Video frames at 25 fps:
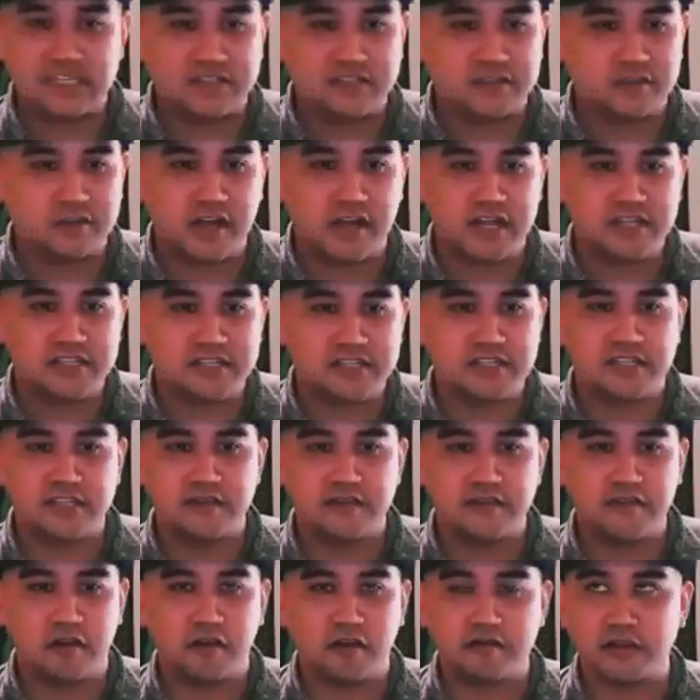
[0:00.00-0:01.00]
are constantly
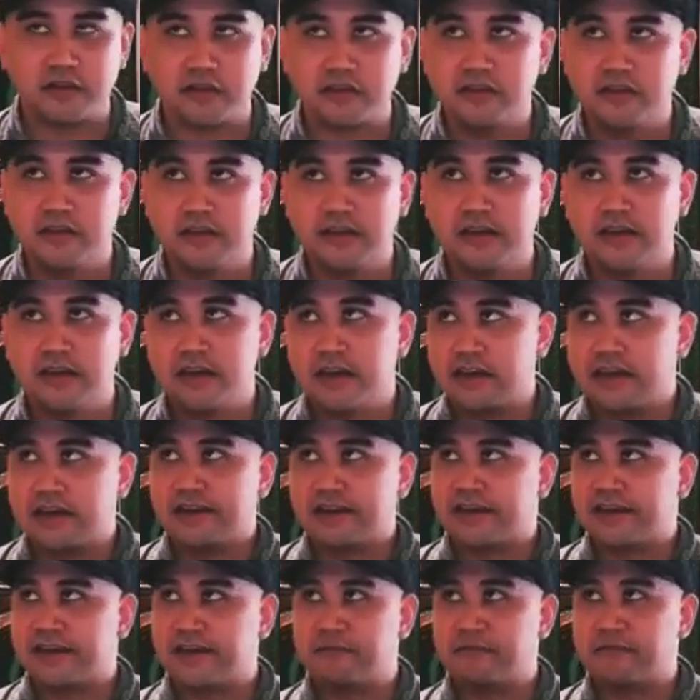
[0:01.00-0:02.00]
evolving,
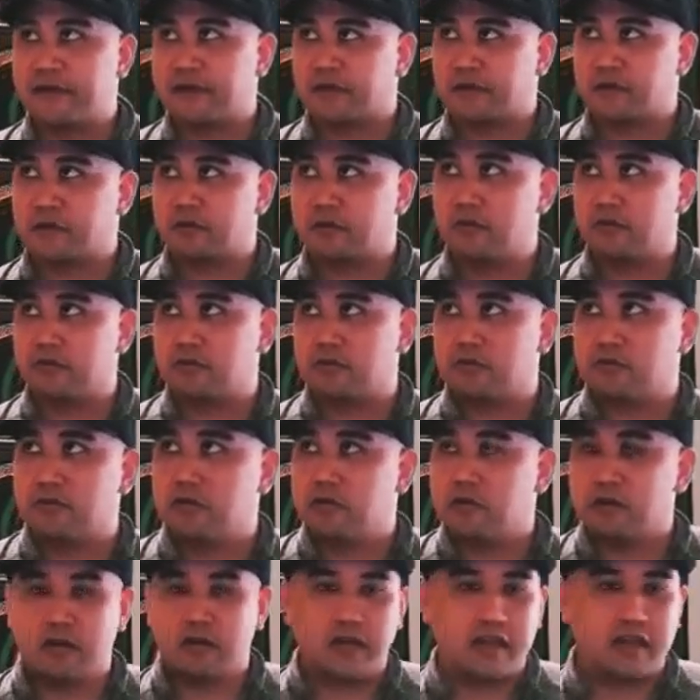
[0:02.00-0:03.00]
I'm like, cool,
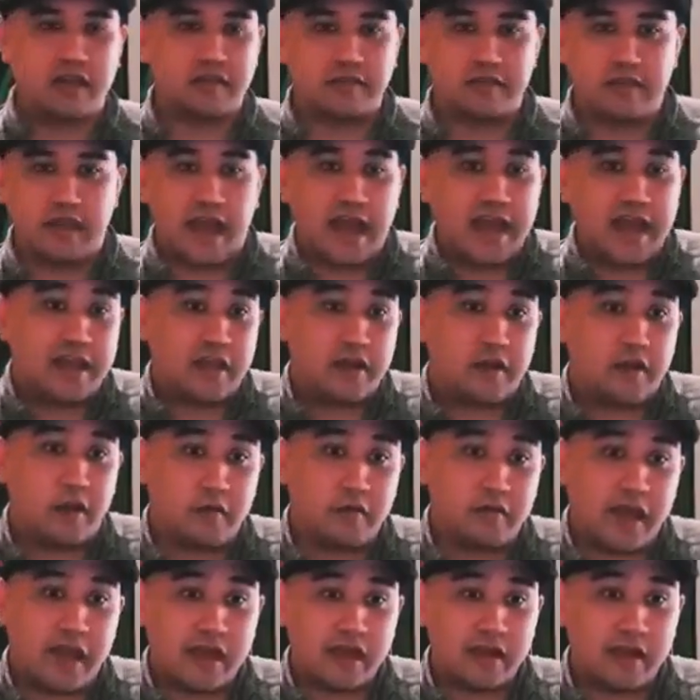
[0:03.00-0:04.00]
like I didn't know
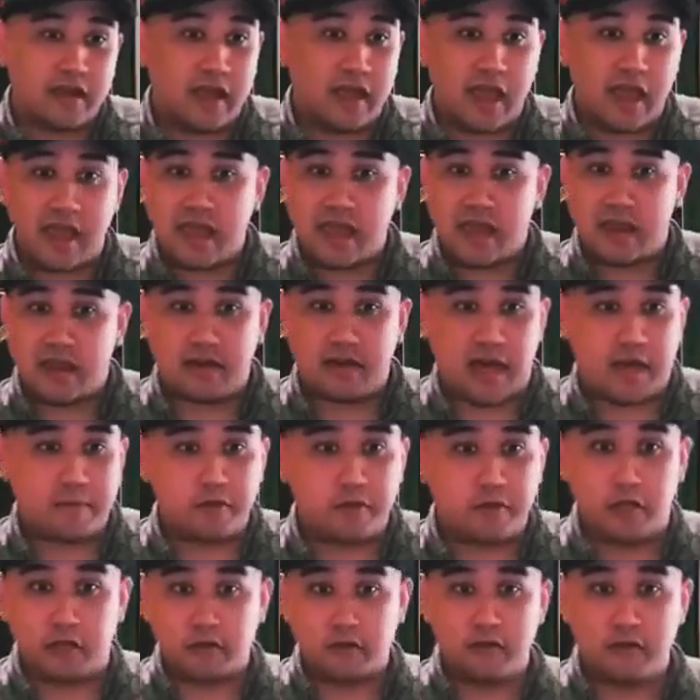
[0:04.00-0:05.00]
that, and I'm
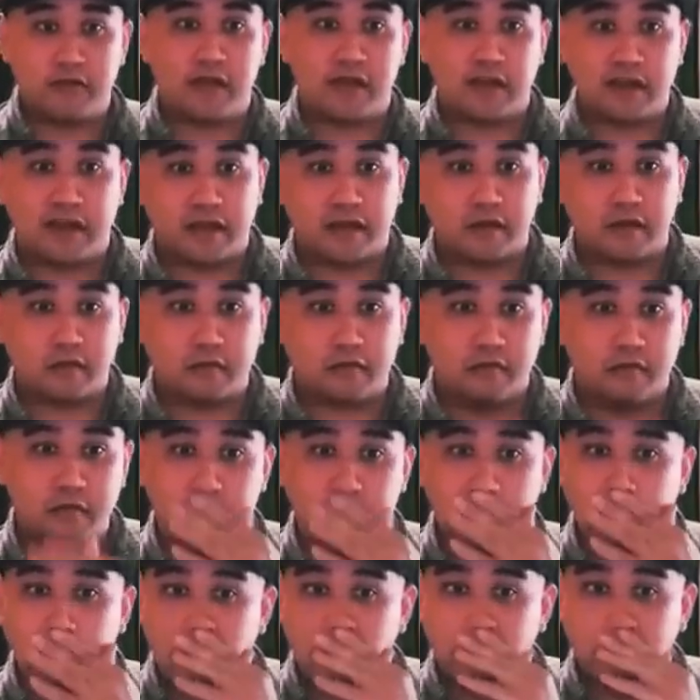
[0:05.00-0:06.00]
going to learn that now,
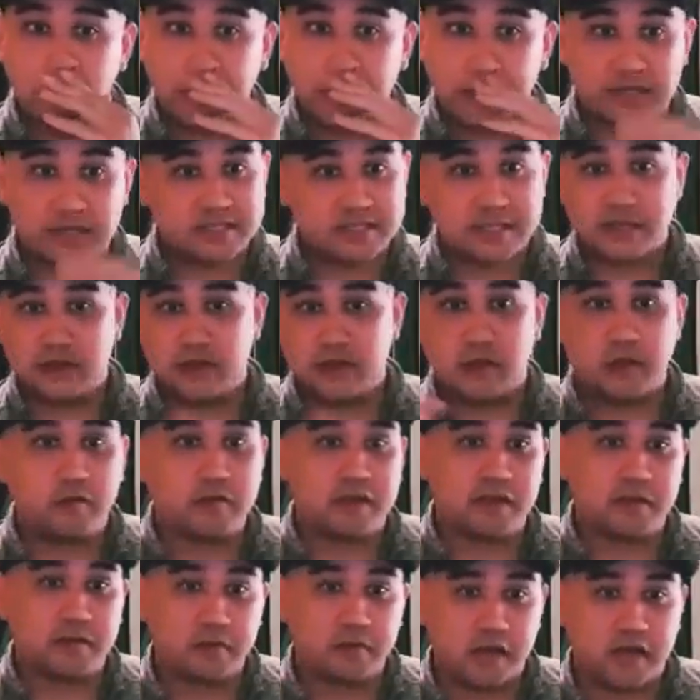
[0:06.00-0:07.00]
because I know
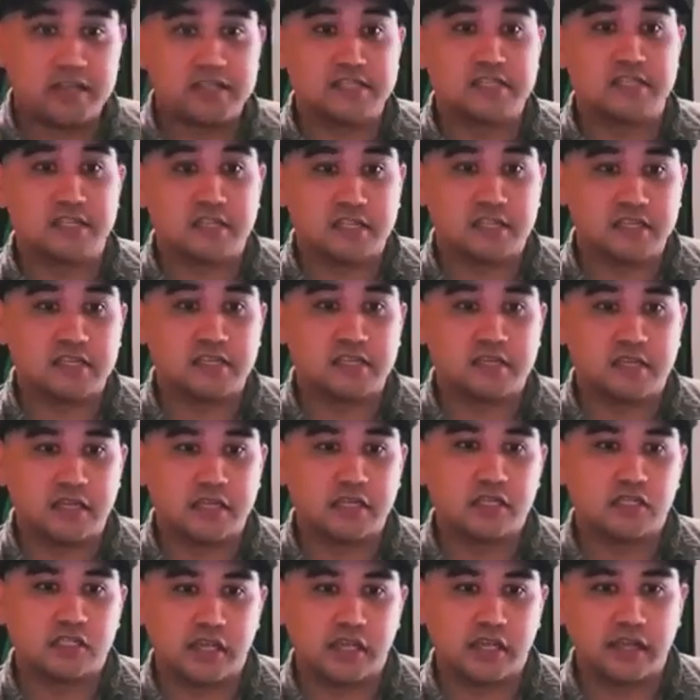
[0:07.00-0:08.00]
that I'm constantly
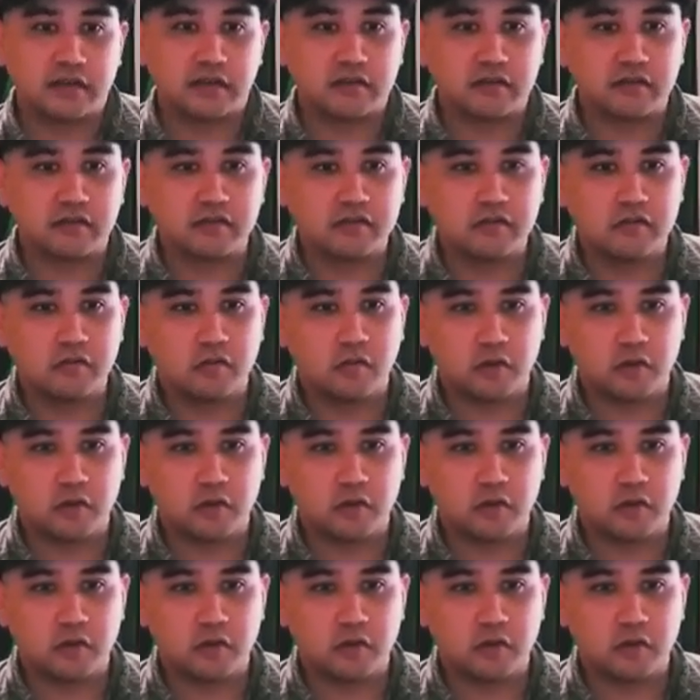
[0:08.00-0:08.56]
in change.